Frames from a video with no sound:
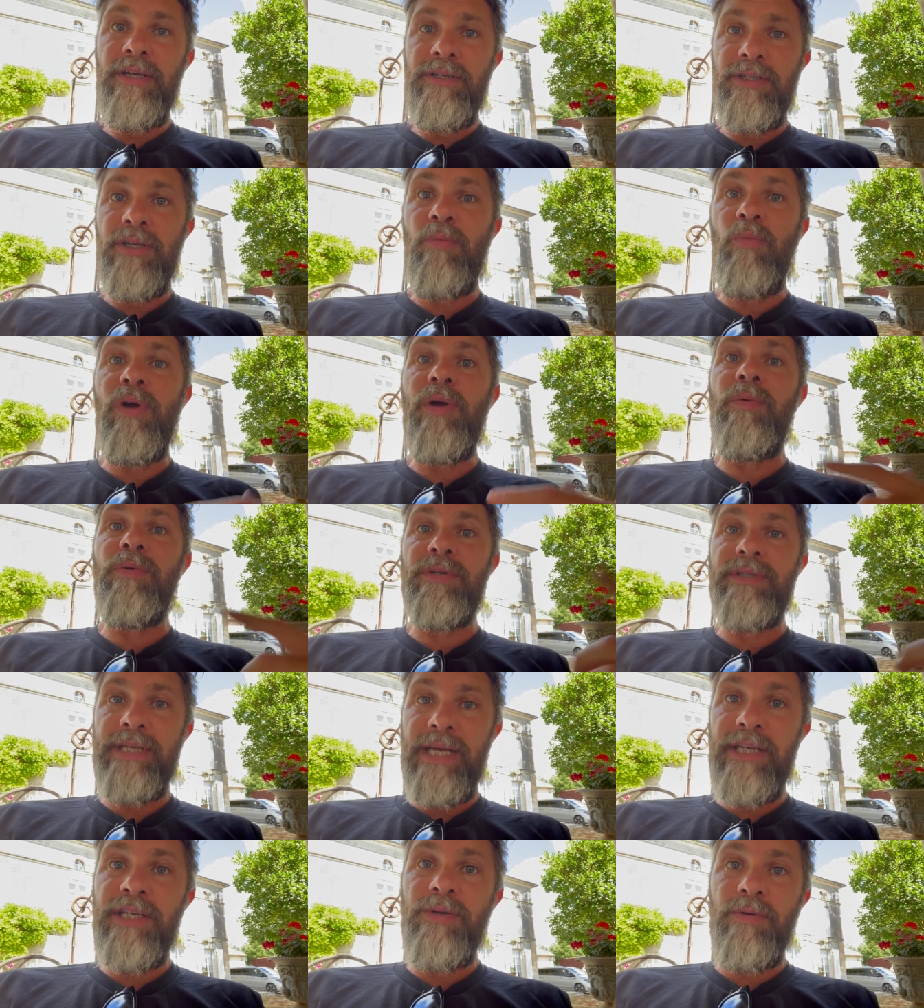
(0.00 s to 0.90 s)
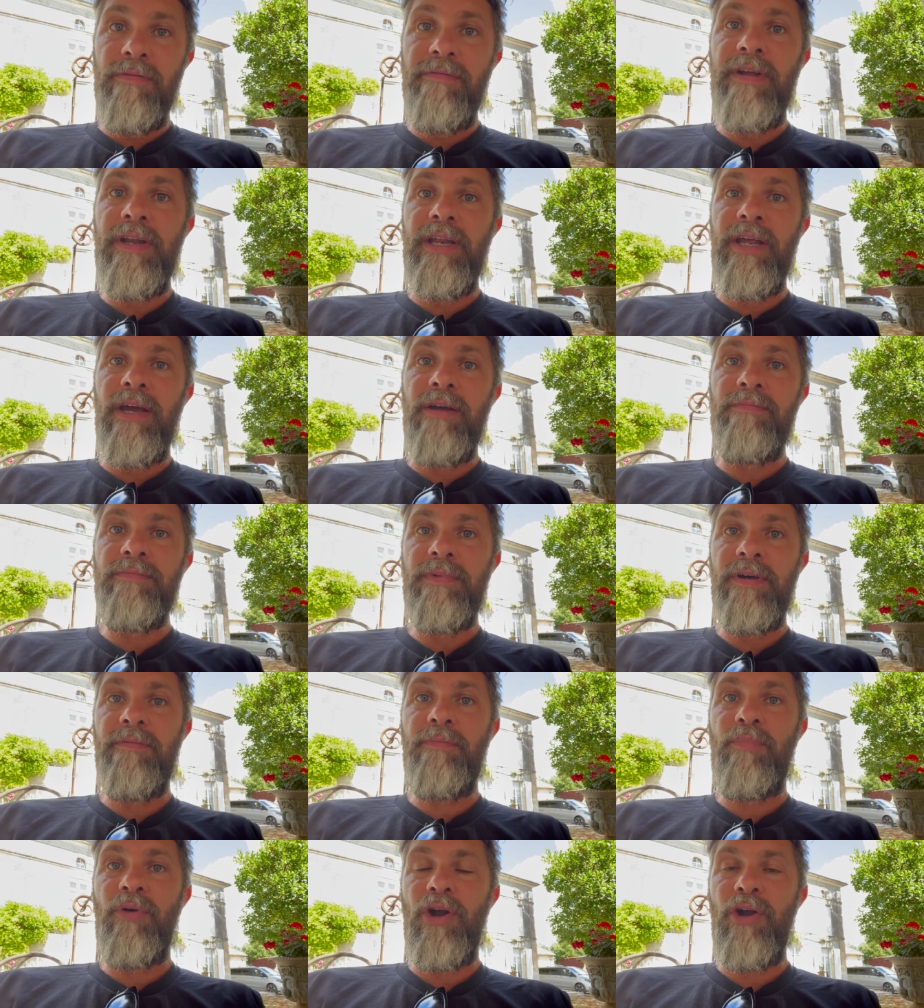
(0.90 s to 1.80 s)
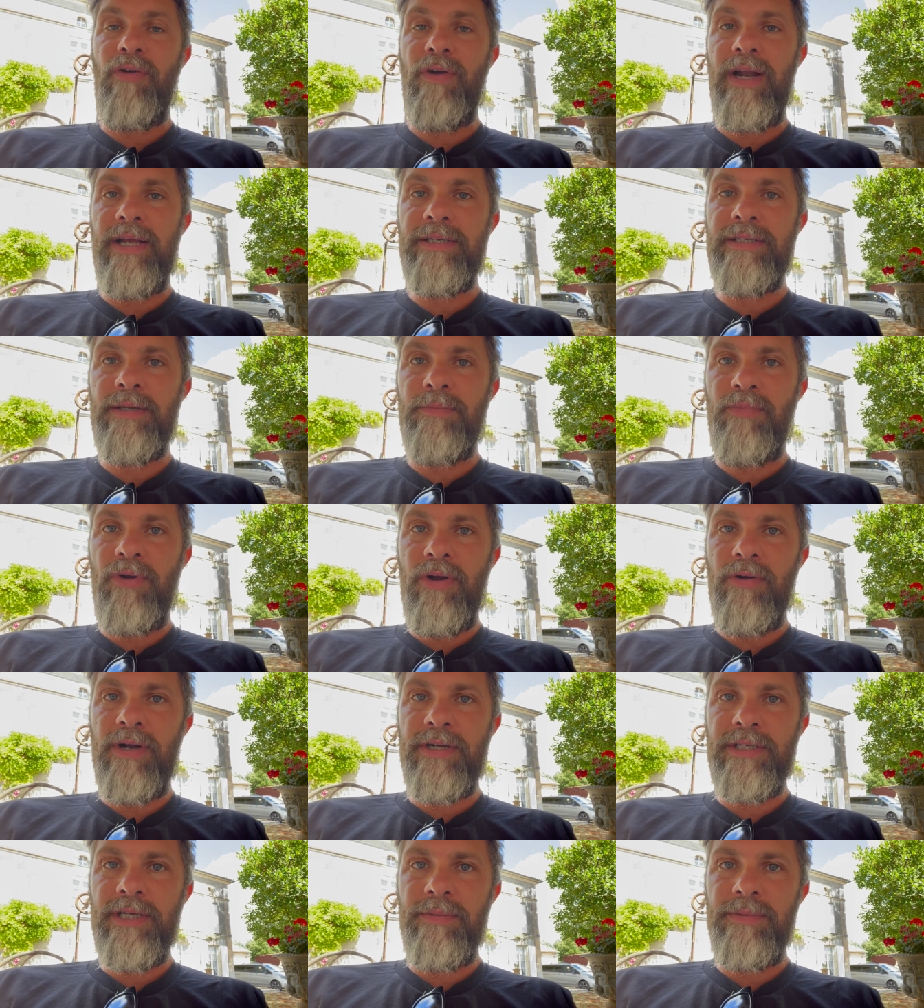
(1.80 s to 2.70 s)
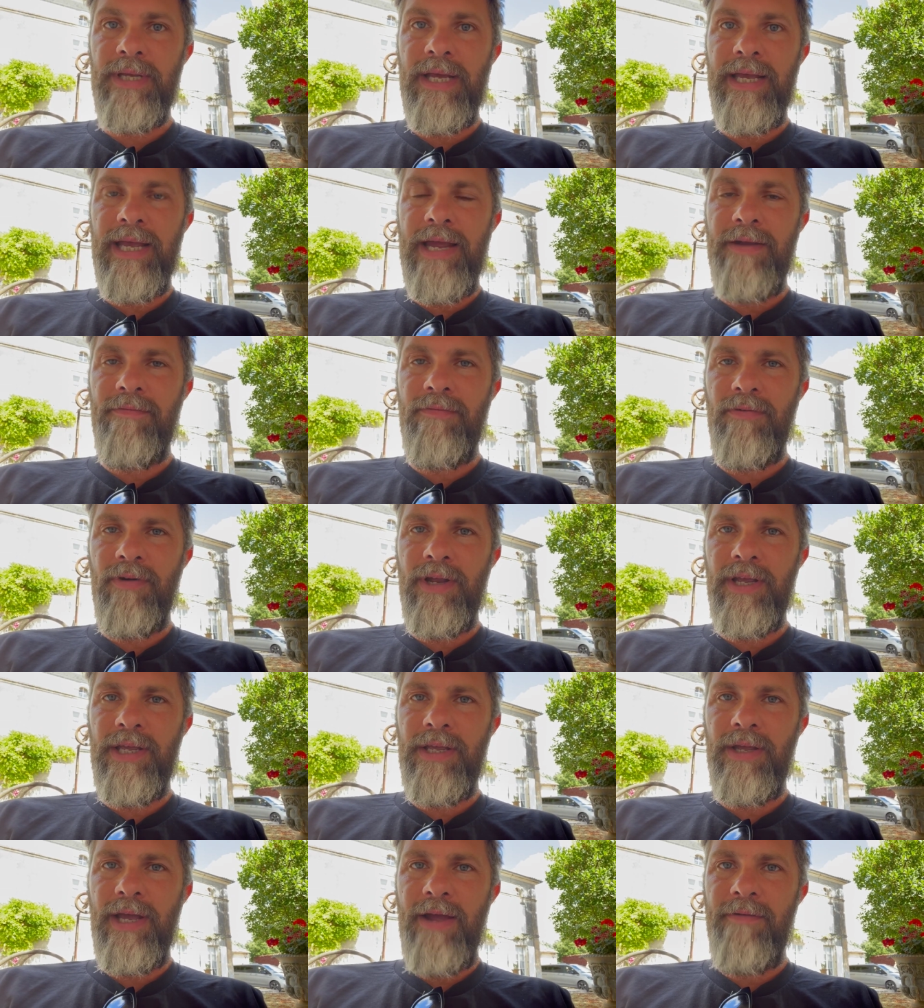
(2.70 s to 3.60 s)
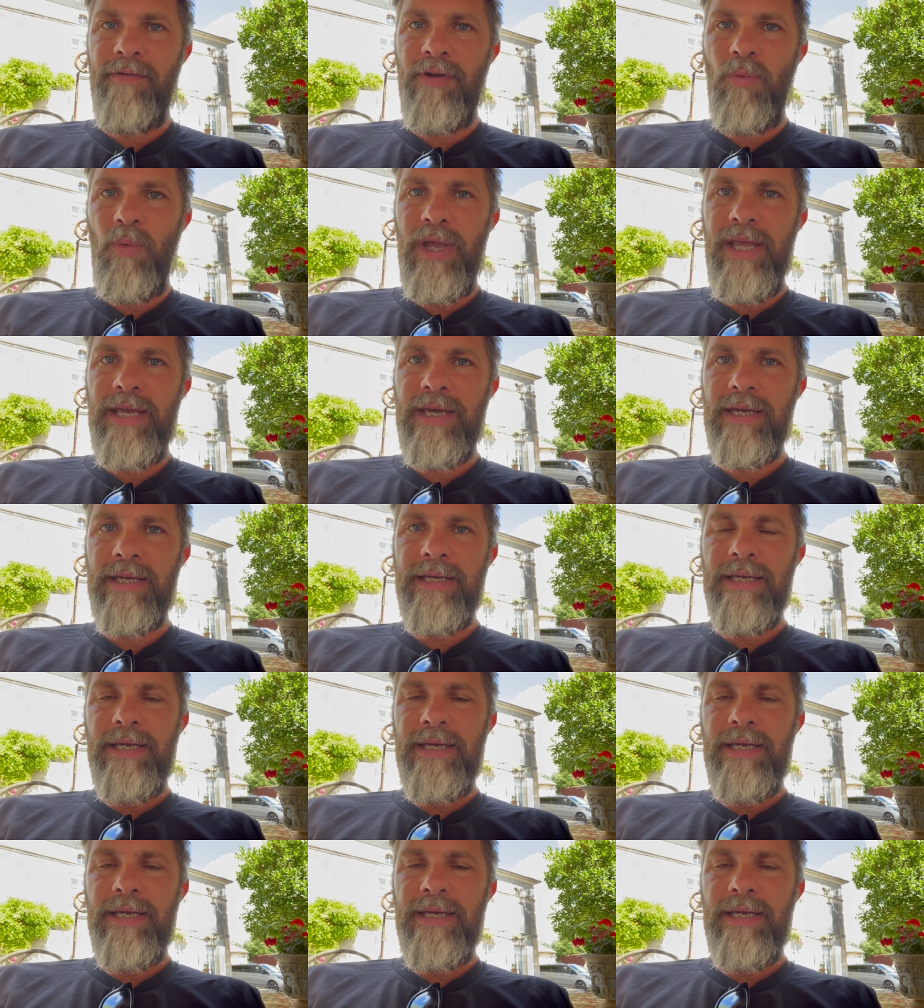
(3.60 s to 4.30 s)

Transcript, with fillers: So we will send you a video of progress, a progress update every week.